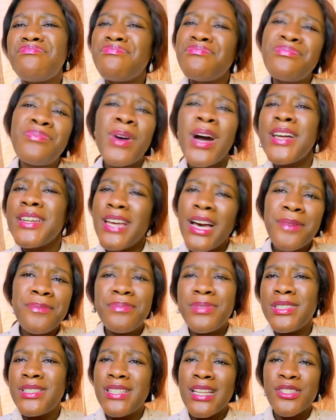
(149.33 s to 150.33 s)
bad
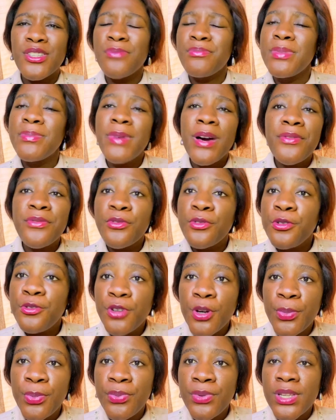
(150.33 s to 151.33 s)
habit that some people have grown
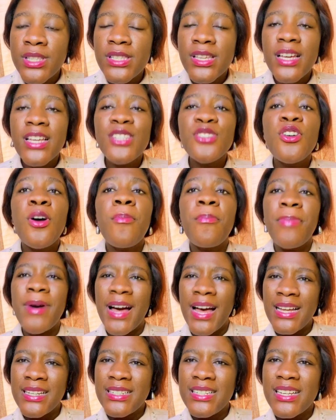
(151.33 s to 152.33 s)
up with. It's not
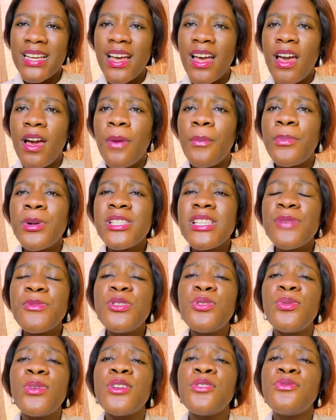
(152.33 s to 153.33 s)
bad, but it's not
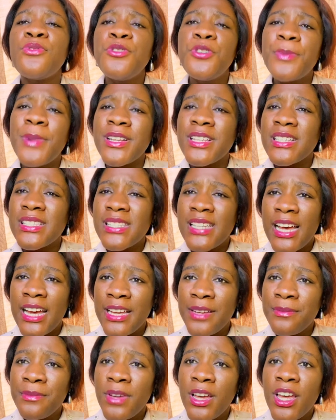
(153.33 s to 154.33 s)
when they were growing up at the
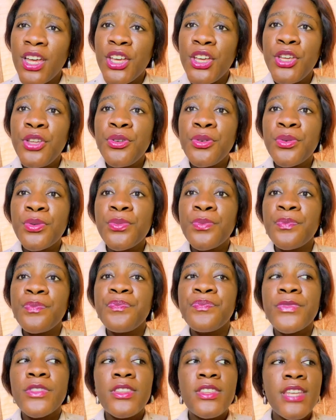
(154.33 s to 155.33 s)
time, you know,
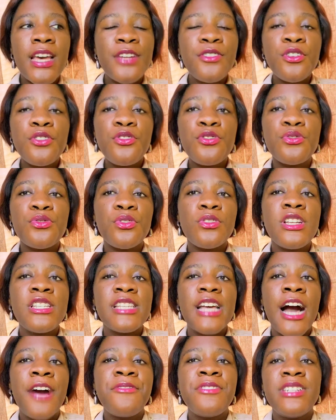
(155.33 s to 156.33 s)
they are not used to
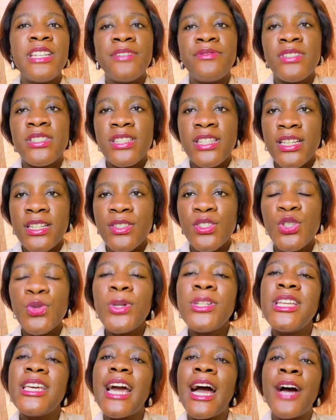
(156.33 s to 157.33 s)
always having everything. So
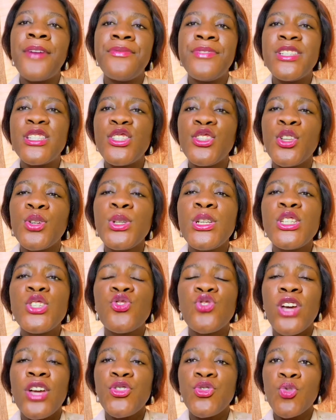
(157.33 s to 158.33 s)
when they have it, they always
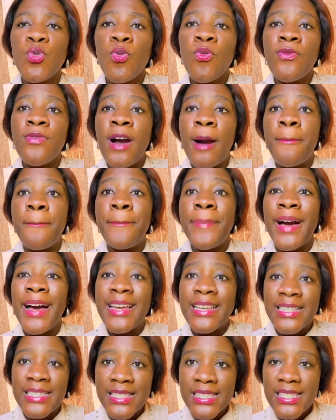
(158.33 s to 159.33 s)
try to
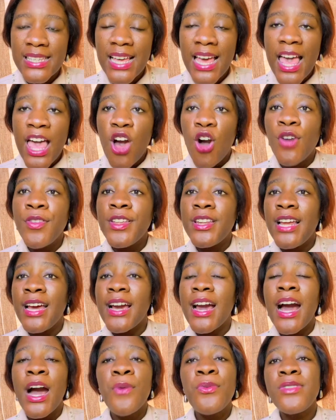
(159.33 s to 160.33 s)
overbuy it. Or they're
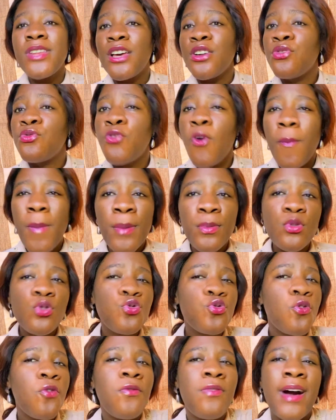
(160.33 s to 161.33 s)
like, when I grow up, I'm going
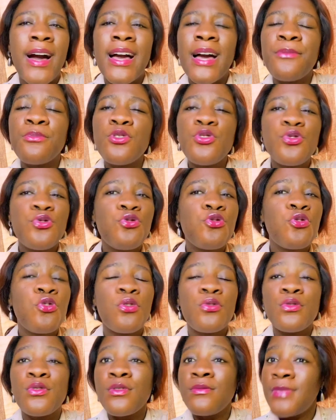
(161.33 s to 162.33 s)
to
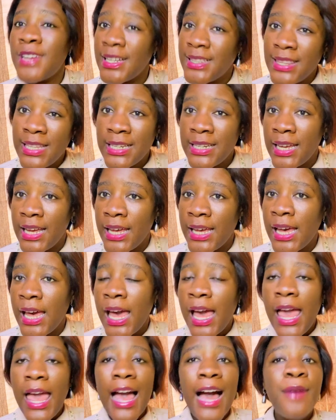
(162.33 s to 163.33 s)
consume that thing.
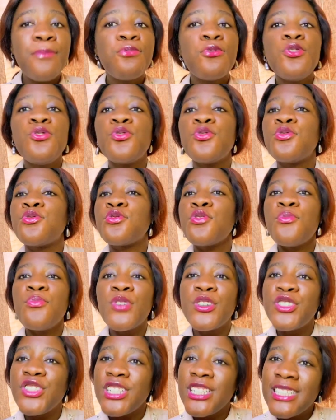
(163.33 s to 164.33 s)
I'm going to so
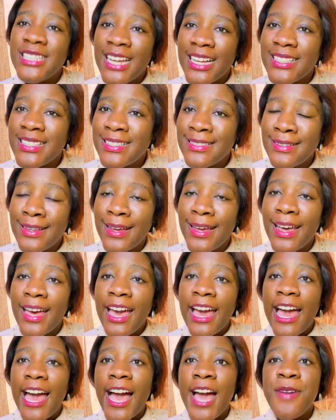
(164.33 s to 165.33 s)
much eat that thing.
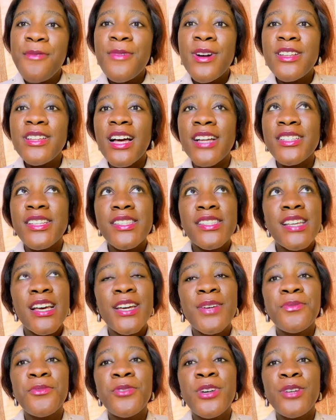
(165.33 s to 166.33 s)
I remember at the
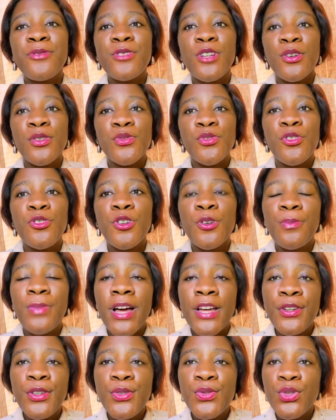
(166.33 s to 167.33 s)
time when I was growing up,
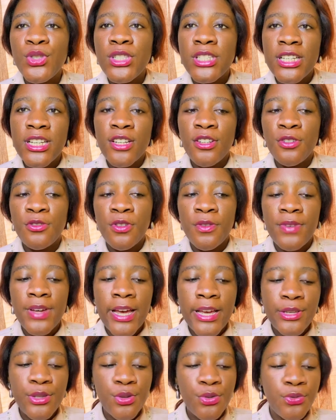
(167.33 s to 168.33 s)
I didn't used to take a lot of
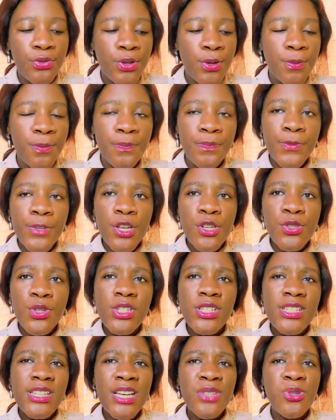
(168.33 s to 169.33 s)
ice cream.
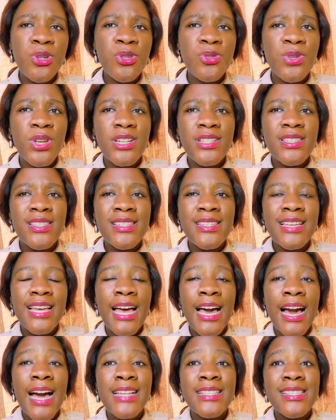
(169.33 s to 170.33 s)
So in the year
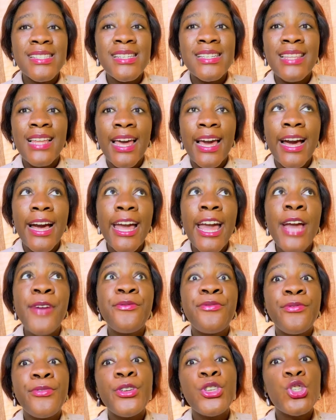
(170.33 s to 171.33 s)
2020, I can see like
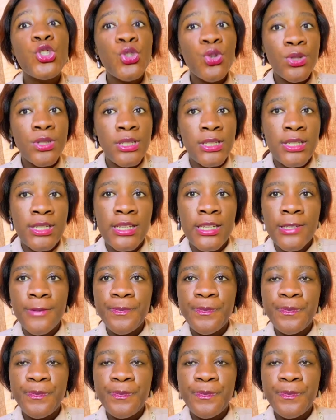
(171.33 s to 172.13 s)
every Sunday,